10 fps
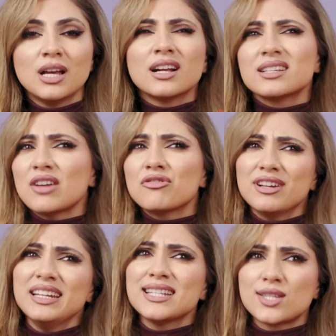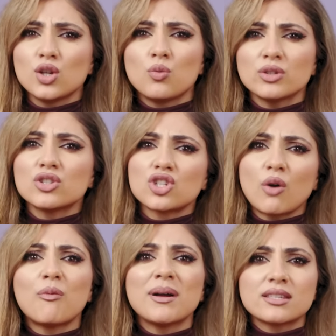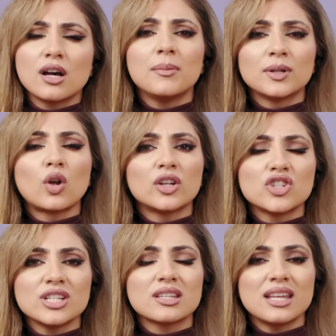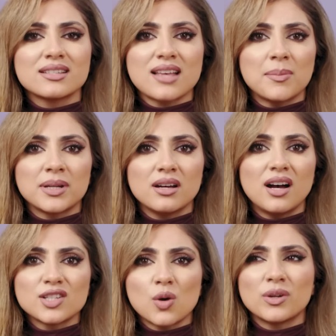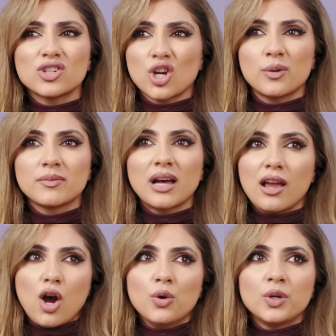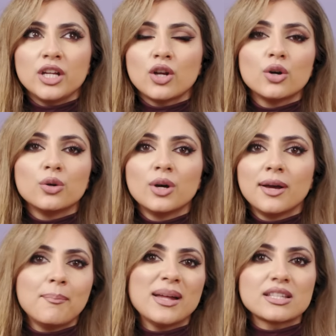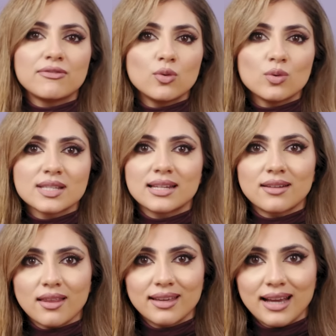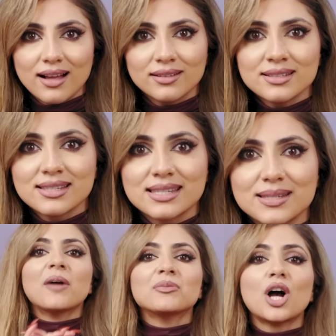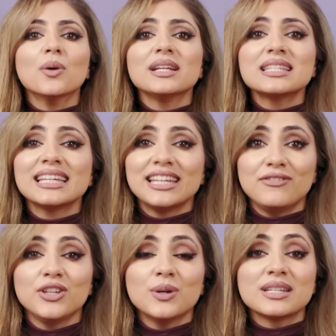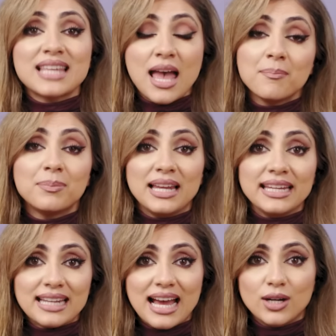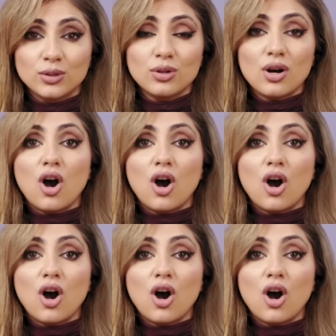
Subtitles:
Because I really do want to show off my terminology to the examiner. I don't want to show him that I only know metaphors and nothing else. I'm going to give you a template now